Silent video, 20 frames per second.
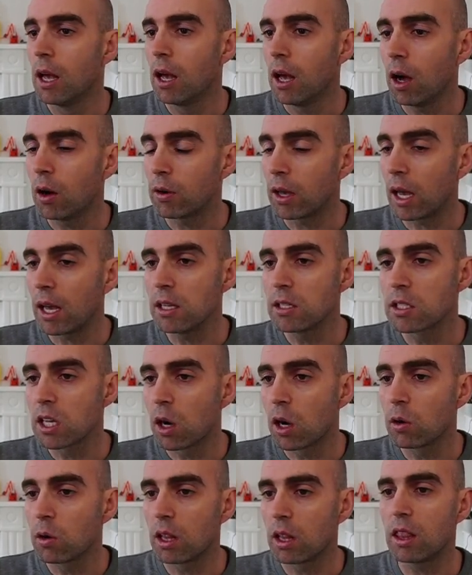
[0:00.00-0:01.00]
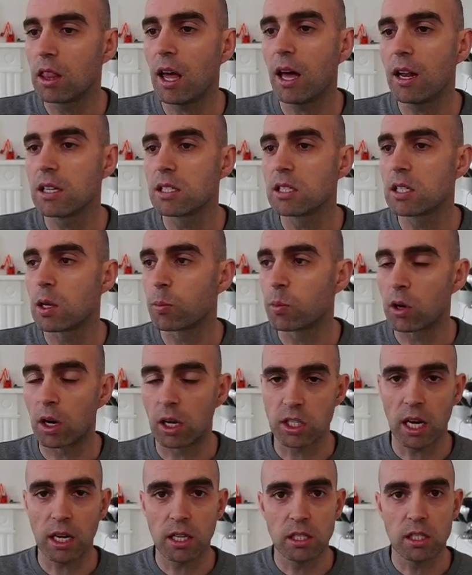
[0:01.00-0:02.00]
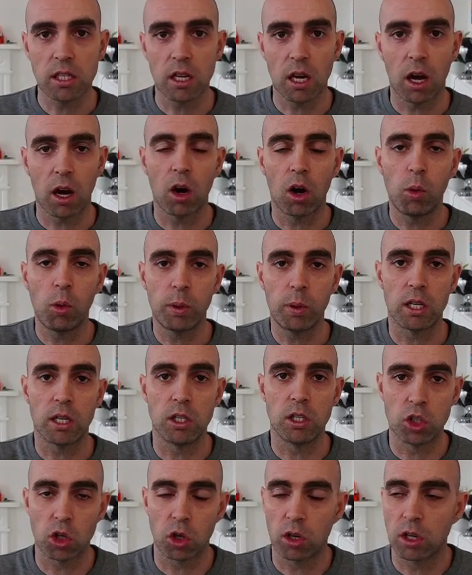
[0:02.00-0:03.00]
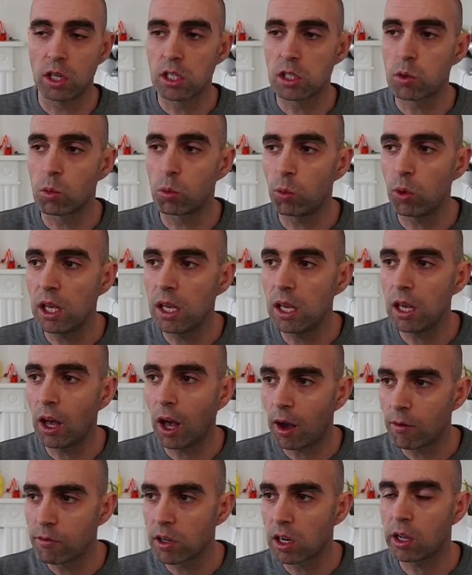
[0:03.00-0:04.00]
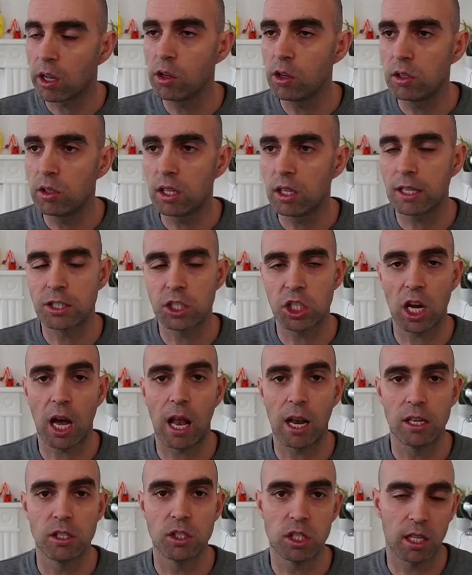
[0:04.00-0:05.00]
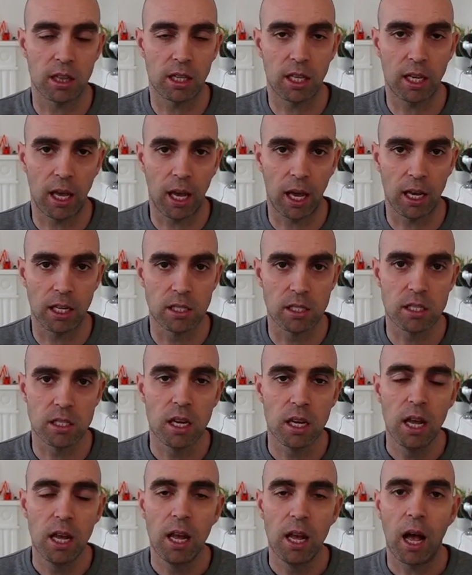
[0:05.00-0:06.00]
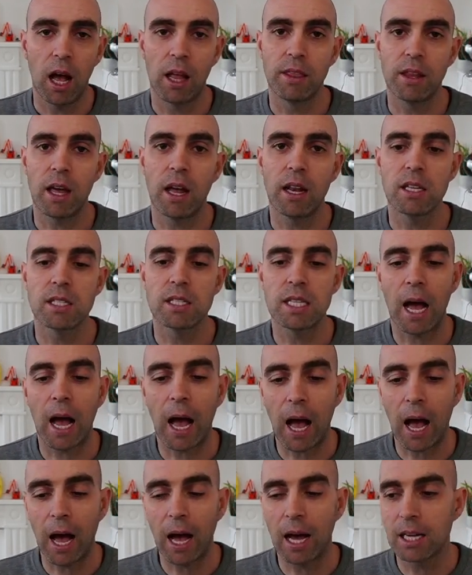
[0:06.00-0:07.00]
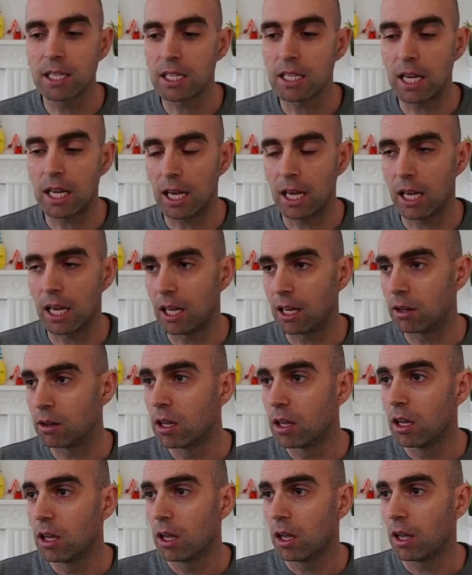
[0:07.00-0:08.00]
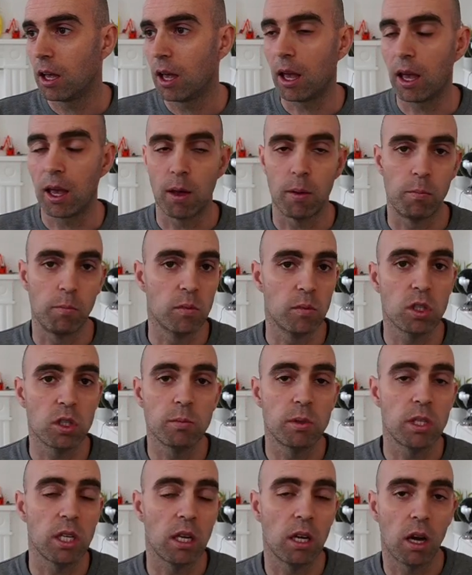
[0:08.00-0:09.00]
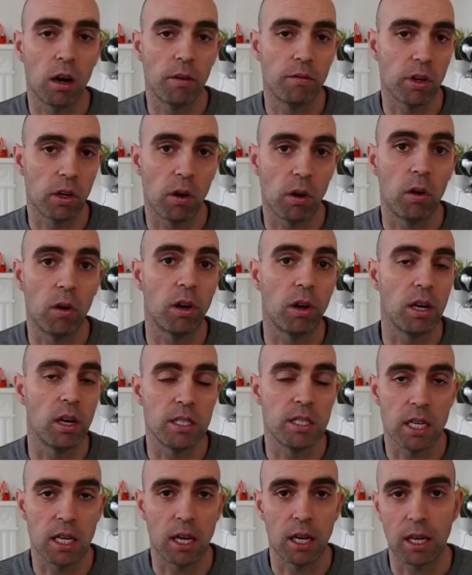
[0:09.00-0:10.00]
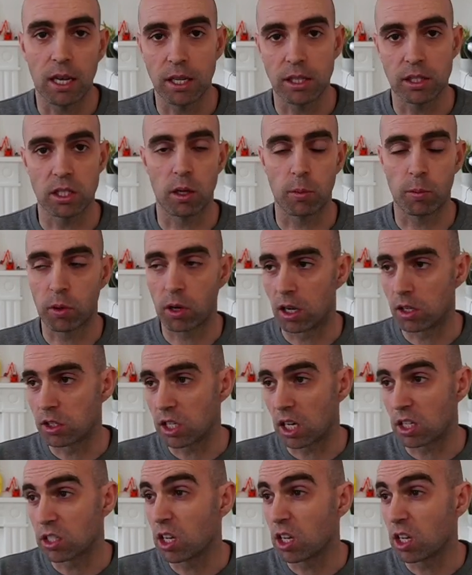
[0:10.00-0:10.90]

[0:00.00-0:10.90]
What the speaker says: Okay, so that is the project. I hope you enjoyed it. We have included a challenge at the end, and that is to add in something of your own idea into the project.